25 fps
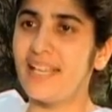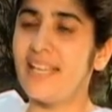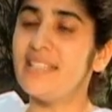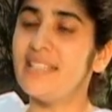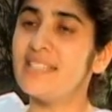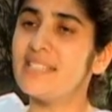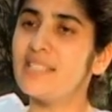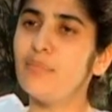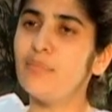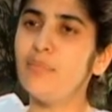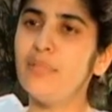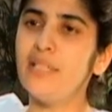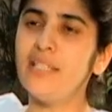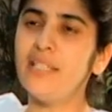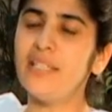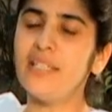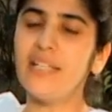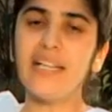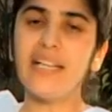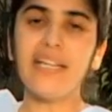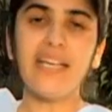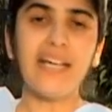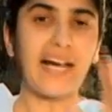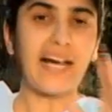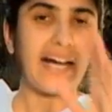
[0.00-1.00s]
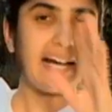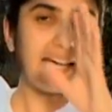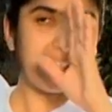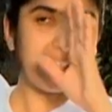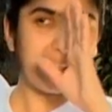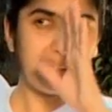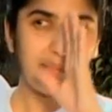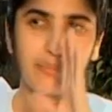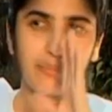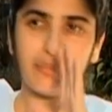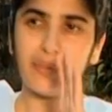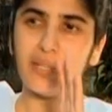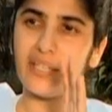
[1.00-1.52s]
Similarly, I,
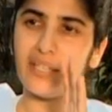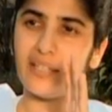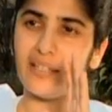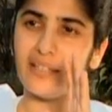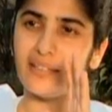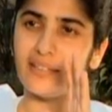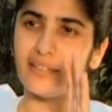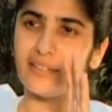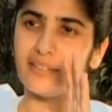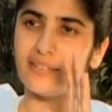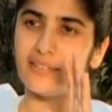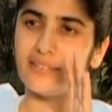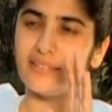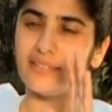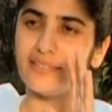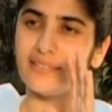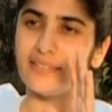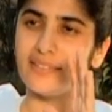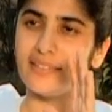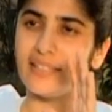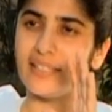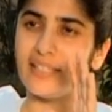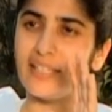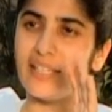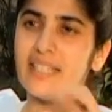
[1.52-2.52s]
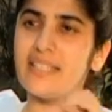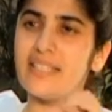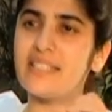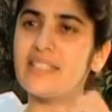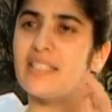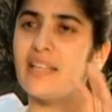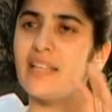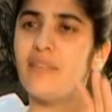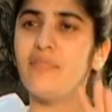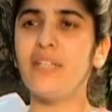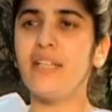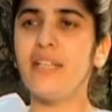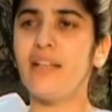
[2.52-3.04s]
the being, is
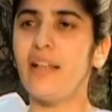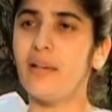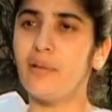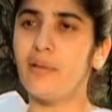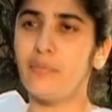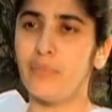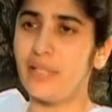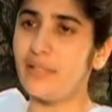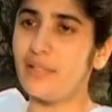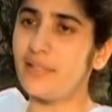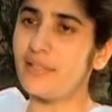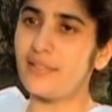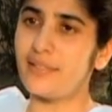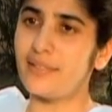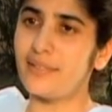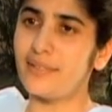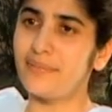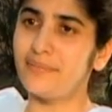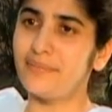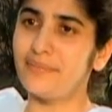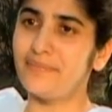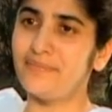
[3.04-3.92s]
7 elements.